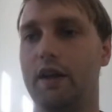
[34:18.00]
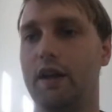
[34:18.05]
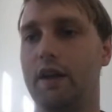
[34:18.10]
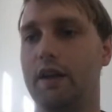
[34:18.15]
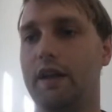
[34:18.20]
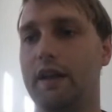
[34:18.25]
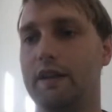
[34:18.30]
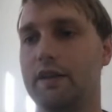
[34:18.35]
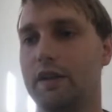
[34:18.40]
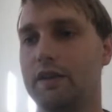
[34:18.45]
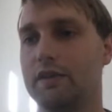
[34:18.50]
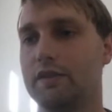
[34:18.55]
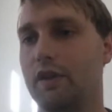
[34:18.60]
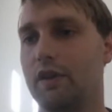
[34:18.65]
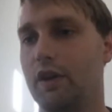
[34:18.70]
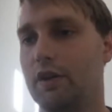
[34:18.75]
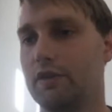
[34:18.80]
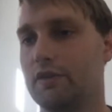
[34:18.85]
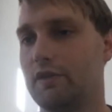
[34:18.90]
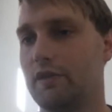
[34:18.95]
And
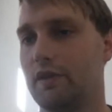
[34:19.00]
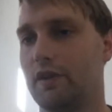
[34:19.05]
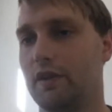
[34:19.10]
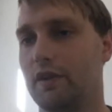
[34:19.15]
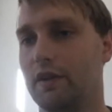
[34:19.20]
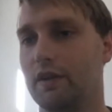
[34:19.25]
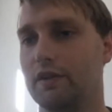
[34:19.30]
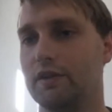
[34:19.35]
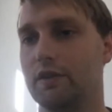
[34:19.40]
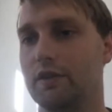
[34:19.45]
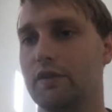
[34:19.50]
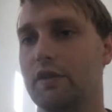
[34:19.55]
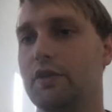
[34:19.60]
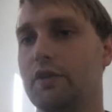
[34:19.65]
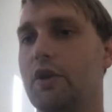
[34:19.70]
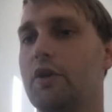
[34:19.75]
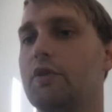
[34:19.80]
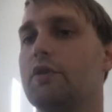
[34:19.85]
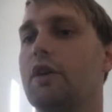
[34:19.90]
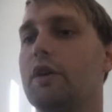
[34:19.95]
on the the
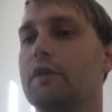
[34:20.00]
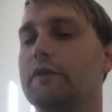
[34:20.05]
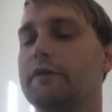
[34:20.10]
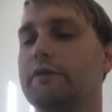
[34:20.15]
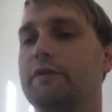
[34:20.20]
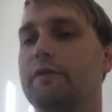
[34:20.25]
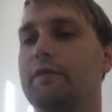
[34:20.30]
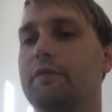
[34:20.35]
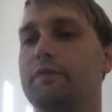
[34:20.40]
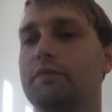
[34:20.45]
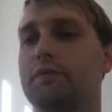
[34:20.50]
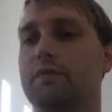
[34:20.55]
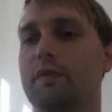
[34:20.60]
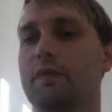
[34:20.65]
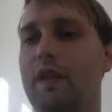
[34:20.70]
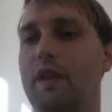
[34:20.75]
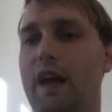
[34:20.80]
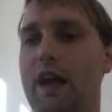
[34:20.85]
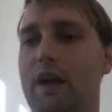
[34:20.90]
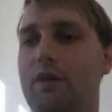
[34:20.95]
note of
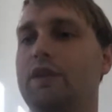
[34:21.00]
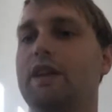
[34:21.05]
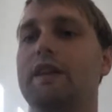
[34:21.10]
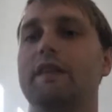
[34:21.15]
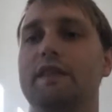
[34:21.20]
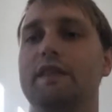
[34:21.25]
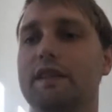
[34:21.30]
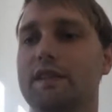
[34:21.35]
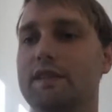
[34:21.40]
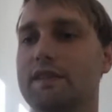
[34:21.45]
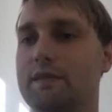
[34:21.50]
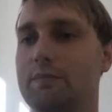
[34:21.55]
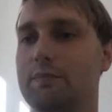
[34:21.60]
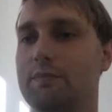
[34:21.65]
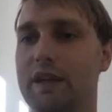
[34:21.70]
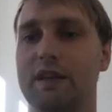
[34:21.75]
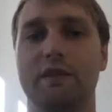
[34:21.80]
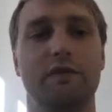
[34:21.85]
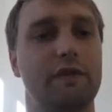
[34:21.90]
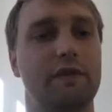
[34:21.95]
how can this
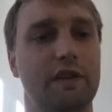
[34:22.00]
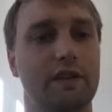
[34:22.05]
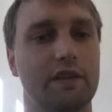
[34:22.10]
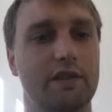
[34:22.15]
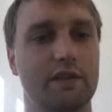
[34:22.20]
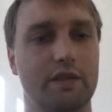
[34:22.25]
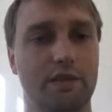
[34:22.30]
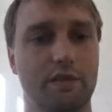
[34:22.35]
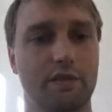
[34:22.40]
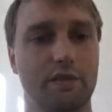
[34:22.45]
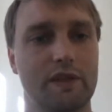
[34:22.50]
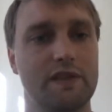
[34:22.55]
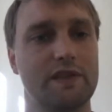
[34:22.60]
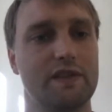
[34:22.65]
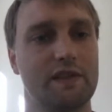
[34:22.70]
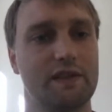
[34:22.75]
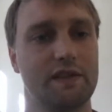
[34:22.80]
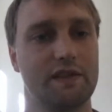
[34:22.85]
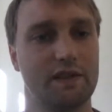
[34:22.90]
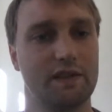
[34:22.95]
benefit
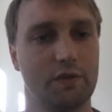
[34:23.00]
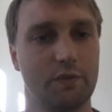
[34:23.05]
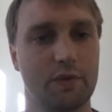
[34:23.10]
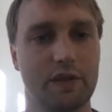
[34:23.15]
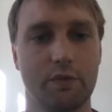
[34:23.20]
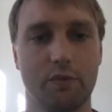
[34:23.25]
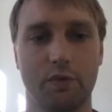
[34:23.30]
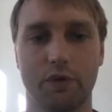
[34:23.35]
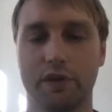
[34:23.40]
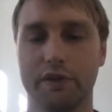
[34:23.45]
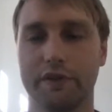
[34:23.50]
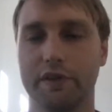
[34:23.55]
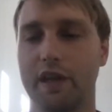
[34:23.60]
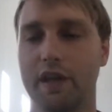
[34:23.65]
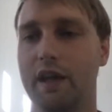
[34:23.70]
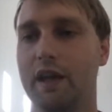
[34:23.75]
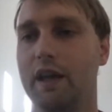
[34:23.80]
businesses in the real world,